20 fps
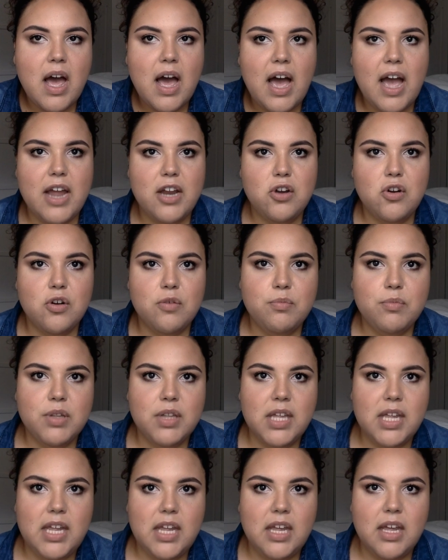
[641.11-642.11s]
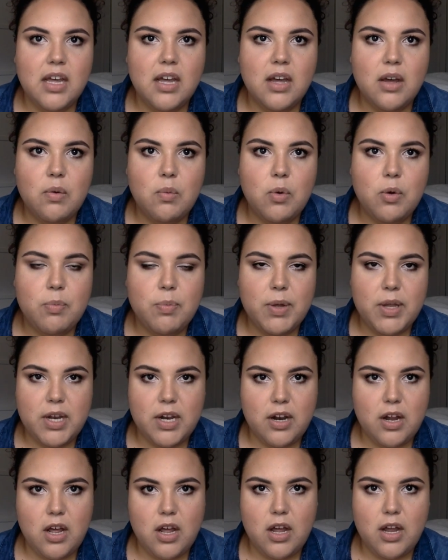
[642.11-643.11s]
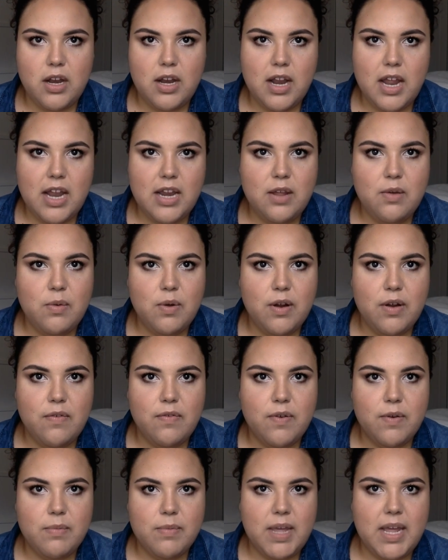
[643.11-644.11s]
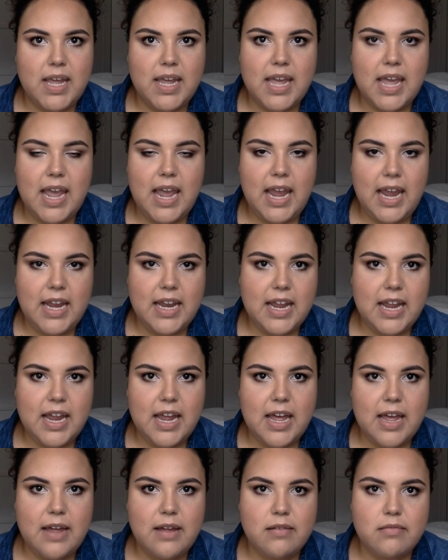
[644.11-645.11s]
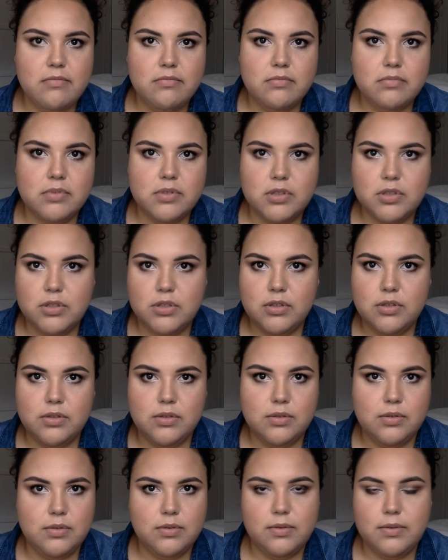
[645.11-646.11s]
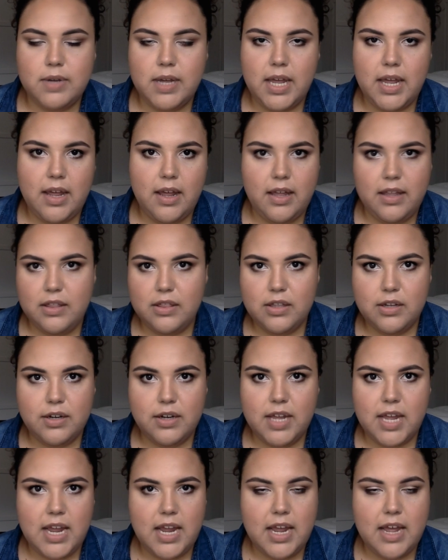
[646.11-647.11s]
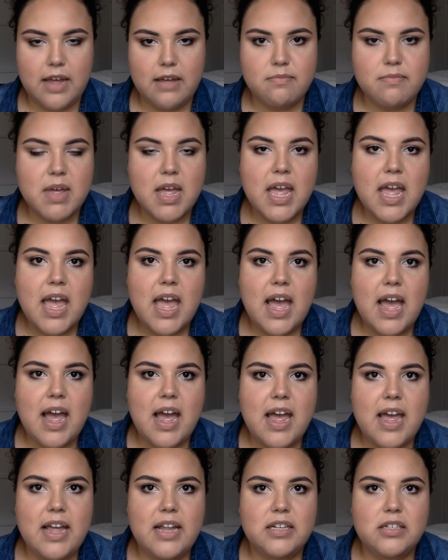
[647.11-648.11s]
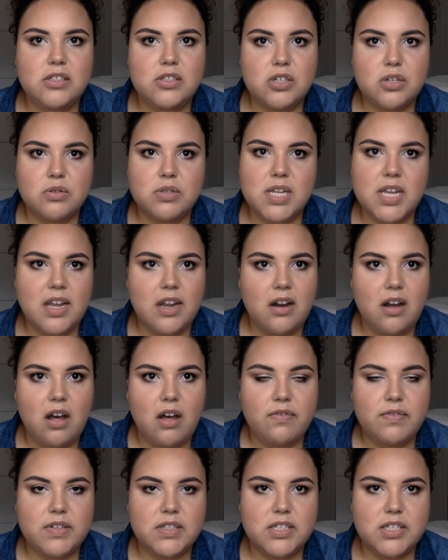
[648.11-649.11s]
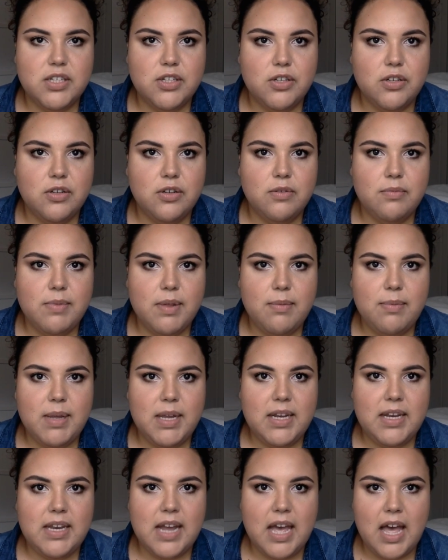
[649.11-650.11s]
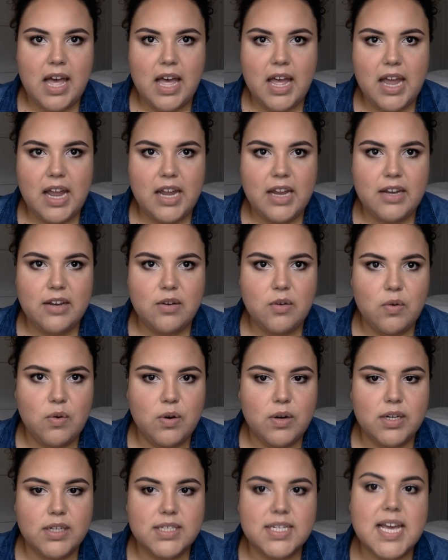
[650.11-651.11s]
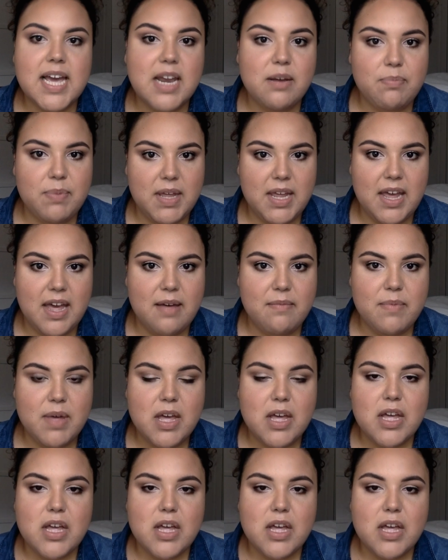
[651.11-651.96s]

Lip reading: I normally will put it on anywhere from like 8 a.m. to 8:30 a.m. and don't take it off until maybe 9 or 10 p.m.